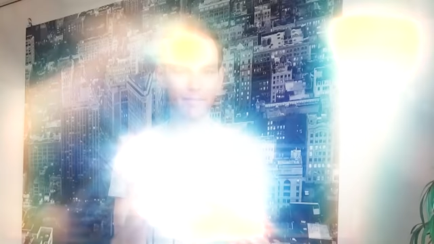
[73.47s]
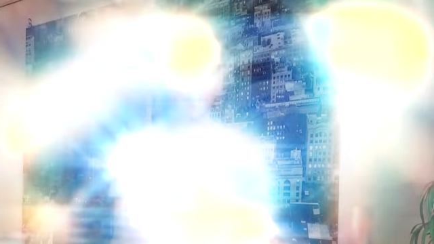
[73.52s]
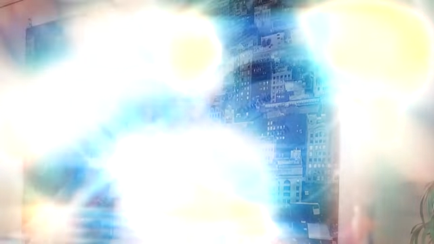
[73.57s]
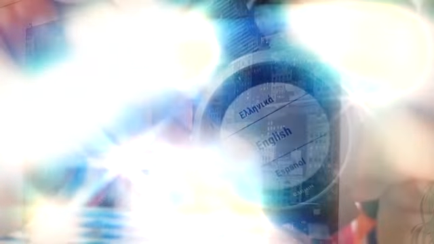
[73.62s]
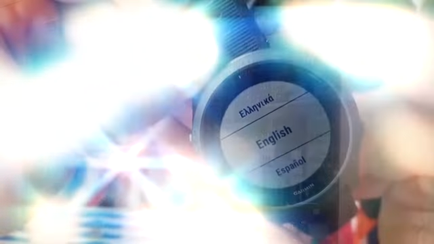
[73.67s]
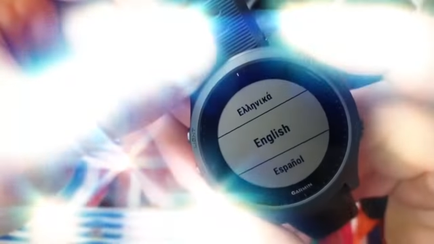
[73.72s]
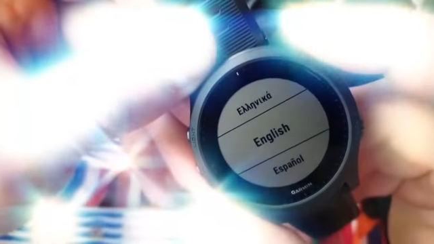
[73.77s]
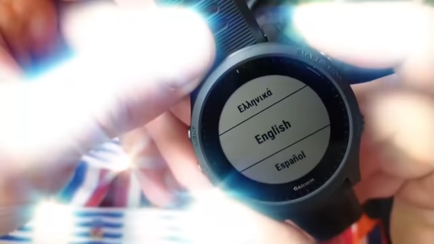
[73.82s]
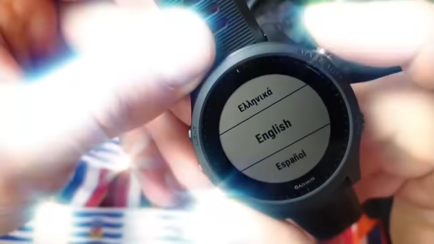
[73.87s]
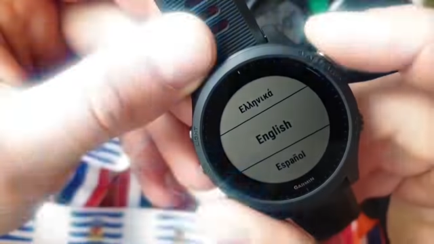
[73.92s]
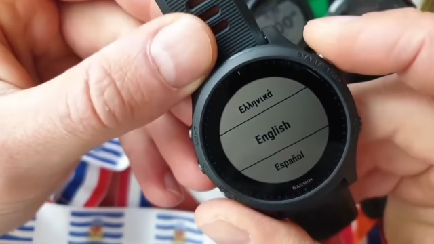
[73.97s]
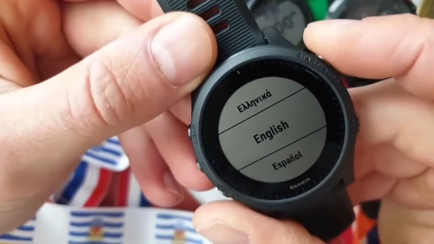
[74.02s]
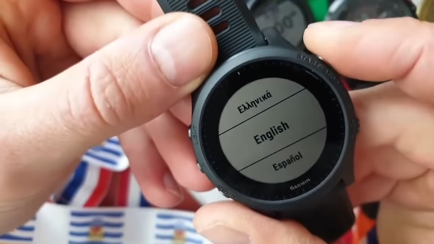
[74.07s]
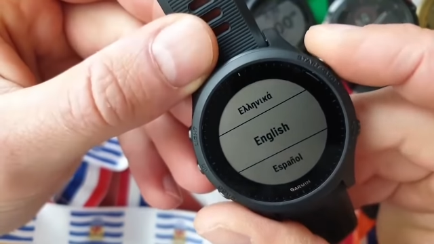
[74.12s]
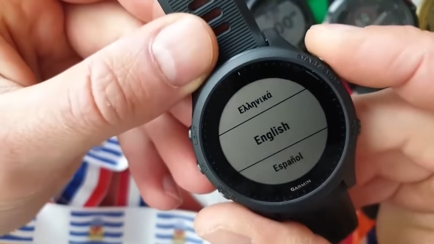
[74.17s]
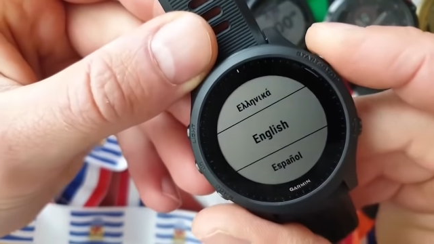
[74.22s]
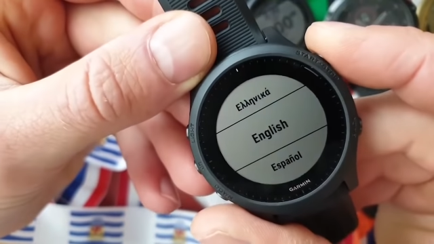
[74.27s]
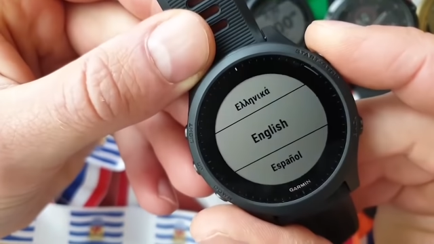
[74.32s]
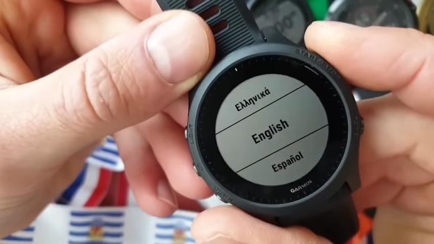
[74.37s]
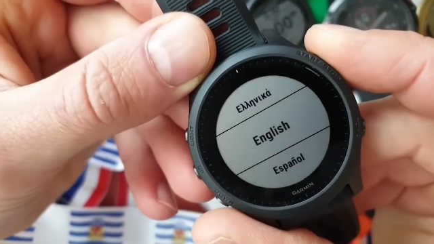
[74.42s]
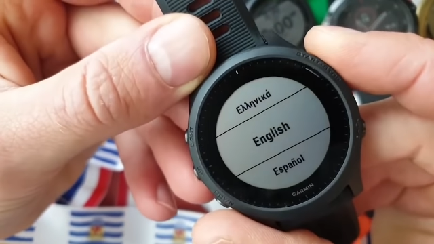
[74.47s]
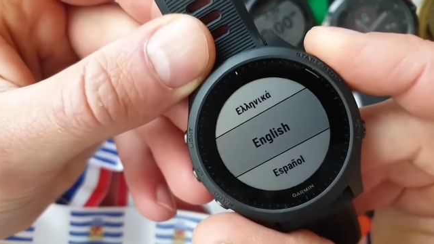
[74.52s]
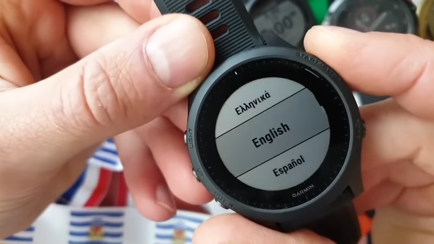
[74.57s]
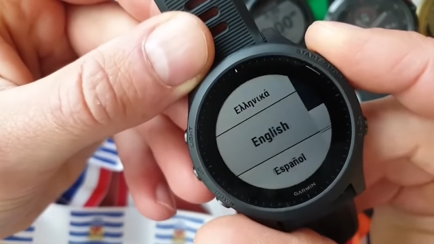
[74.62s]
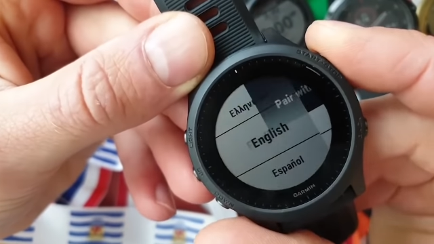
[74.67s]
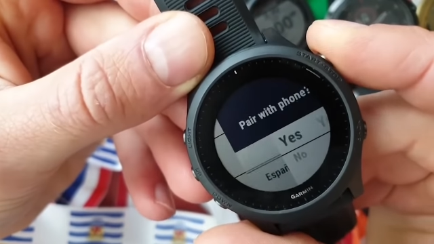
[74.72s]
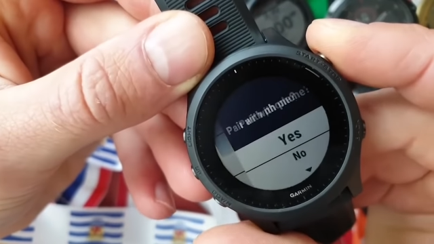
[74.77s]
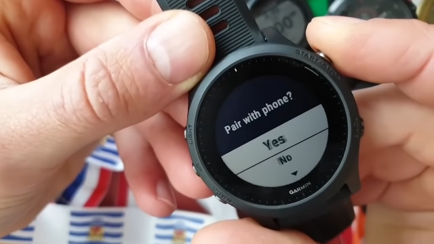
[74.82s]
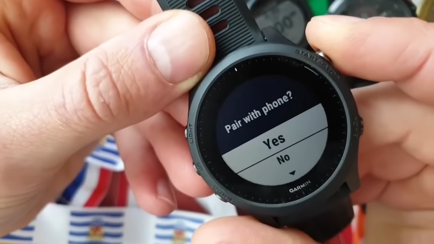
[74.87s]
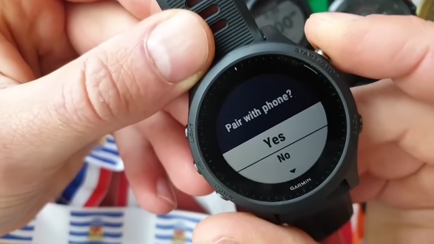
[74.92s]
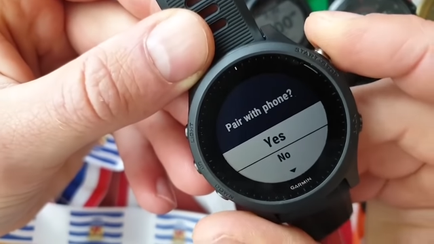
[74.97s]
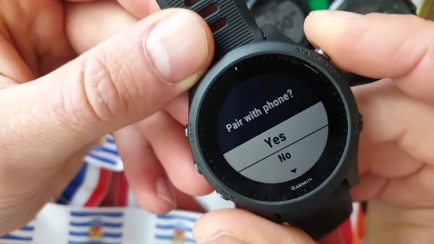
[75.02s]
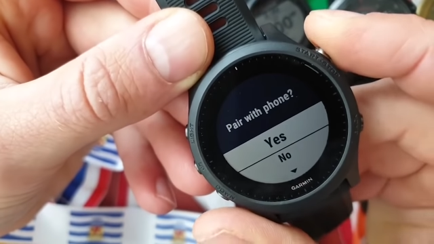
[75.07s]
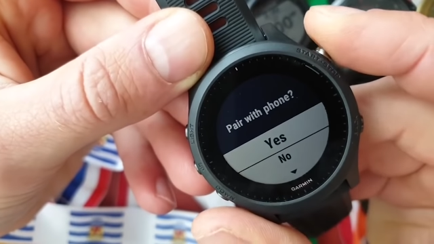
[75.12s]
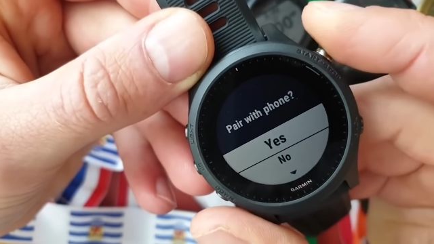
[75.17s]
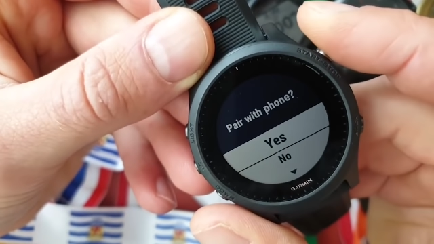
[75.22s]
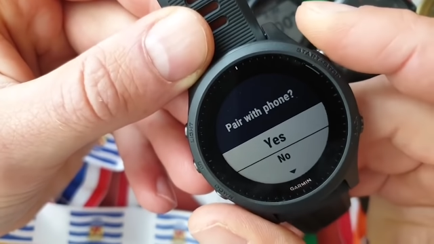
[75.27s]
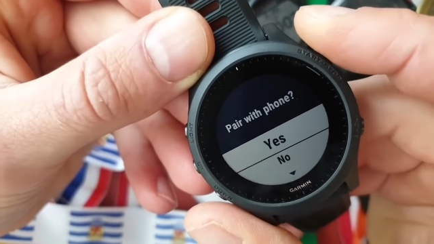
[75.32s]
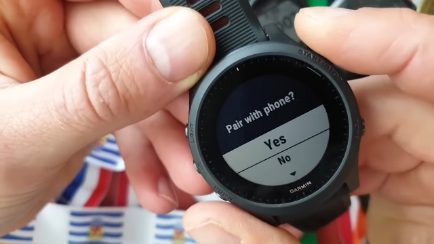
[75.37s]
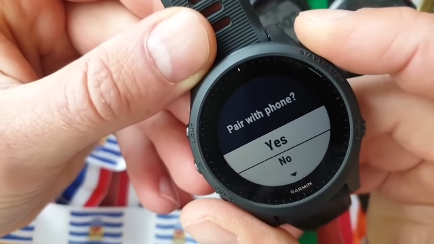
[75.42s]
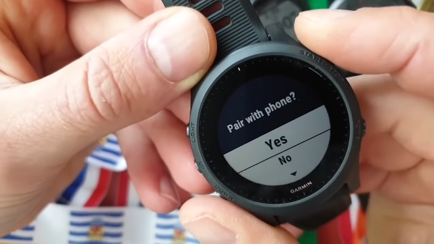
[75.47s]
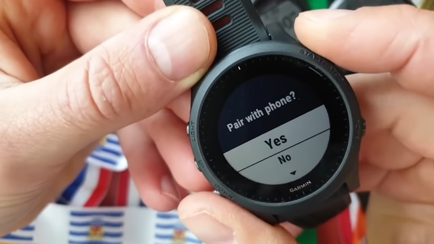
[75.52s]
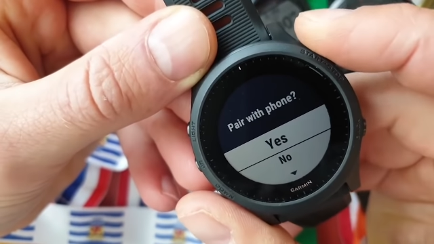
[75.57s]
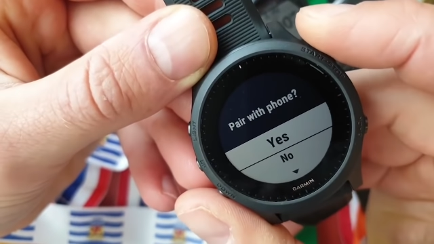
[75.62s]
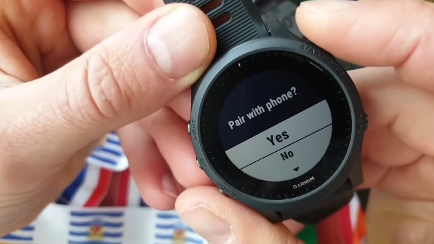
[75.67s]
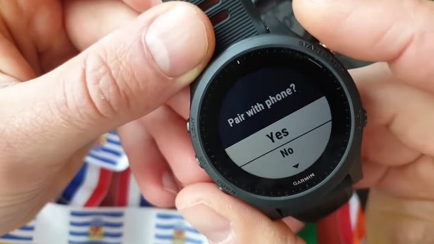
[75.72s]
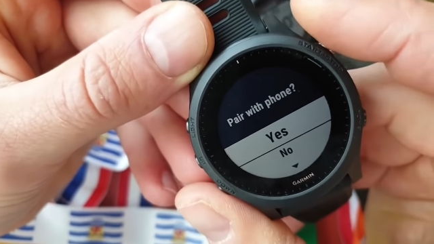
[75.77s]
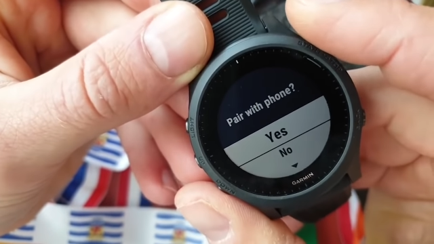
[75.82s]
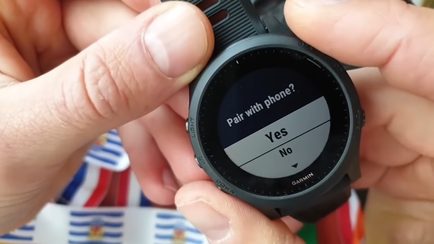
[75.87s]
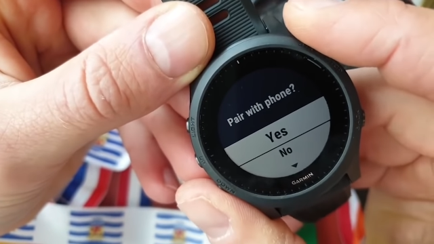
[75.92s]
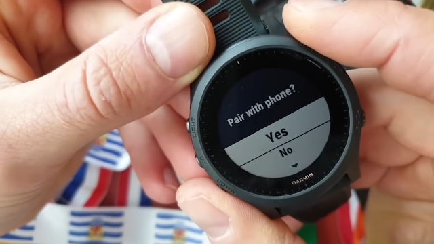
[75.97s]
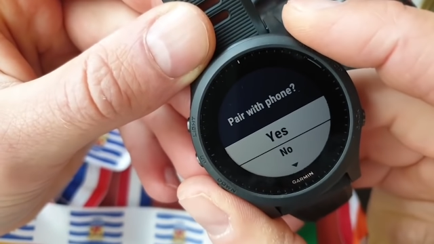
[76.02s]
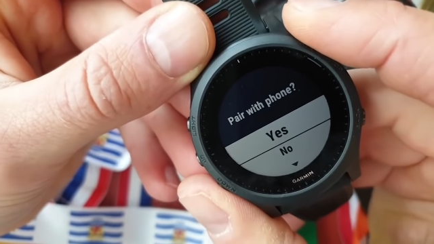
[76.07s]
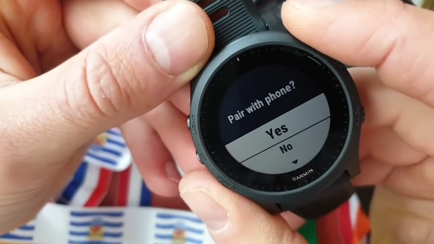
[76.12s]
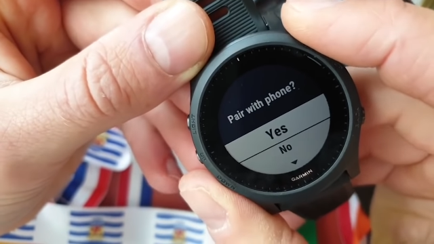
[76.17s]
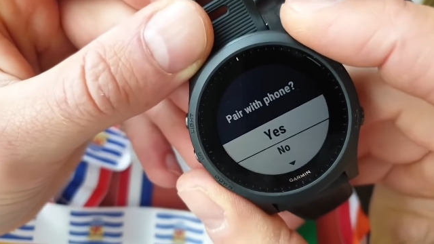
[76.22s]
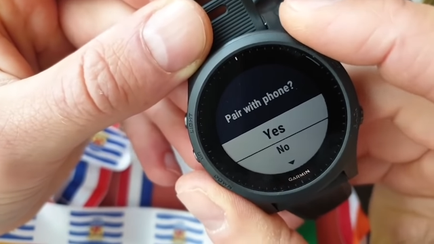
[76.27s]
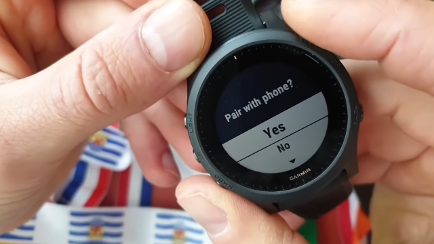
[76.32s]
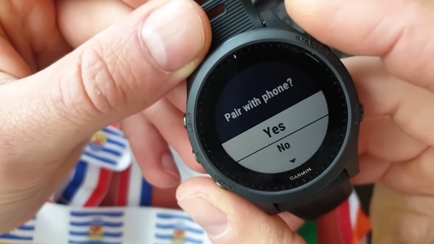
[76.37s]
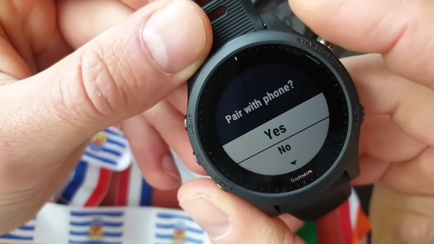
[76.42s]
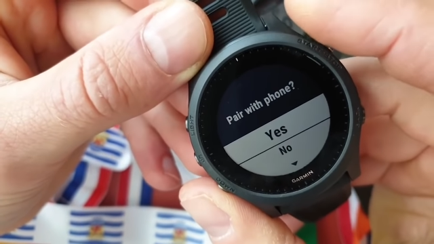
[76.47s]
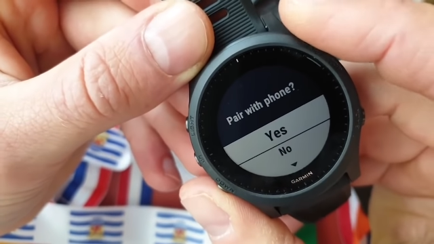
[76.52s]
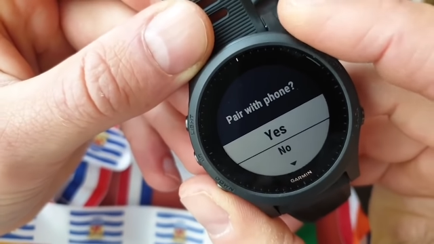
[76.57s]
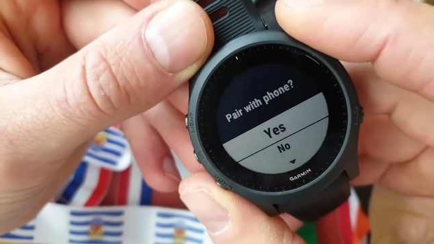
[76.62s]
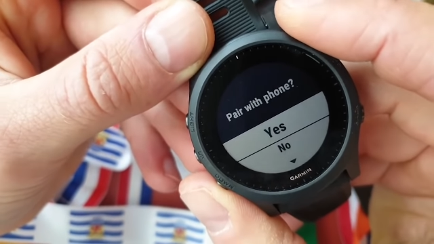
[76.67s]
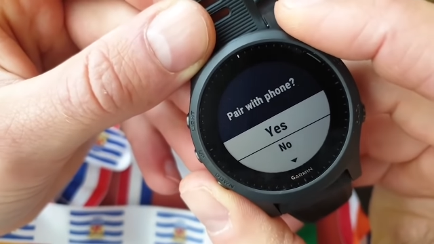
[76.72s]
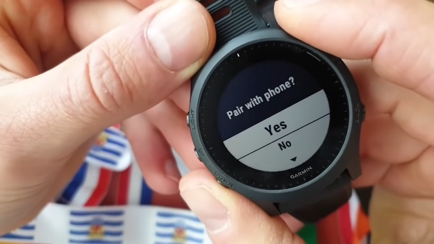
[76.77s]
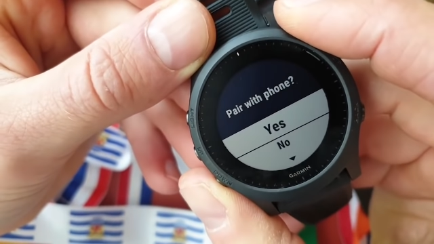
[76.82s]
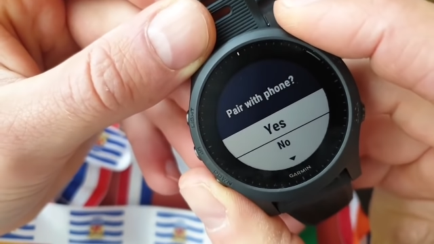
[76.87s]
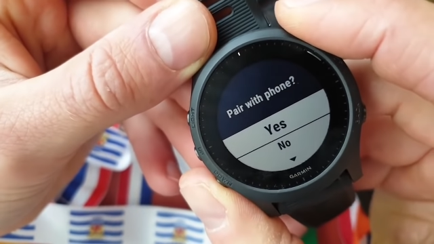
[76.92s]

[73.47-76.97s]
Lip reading: [unreadable: no face in view]